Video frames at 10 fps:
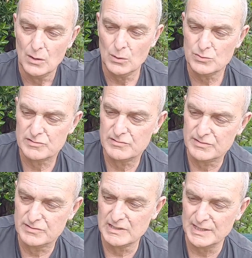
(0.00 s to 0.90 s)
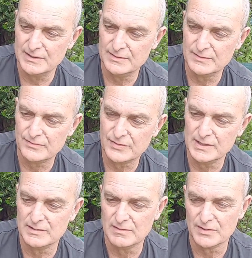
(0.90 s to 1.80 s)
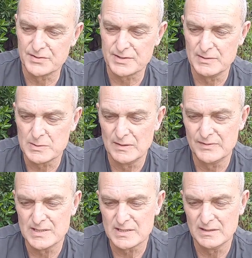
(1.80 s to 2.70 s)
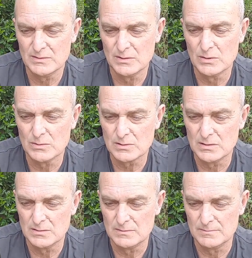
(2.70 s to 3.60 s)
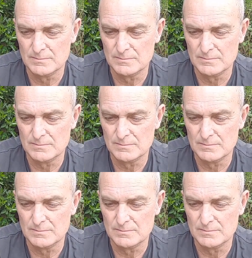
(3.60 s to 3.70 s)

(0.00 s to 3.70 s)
all Drennan feeder rods seem to have this little hook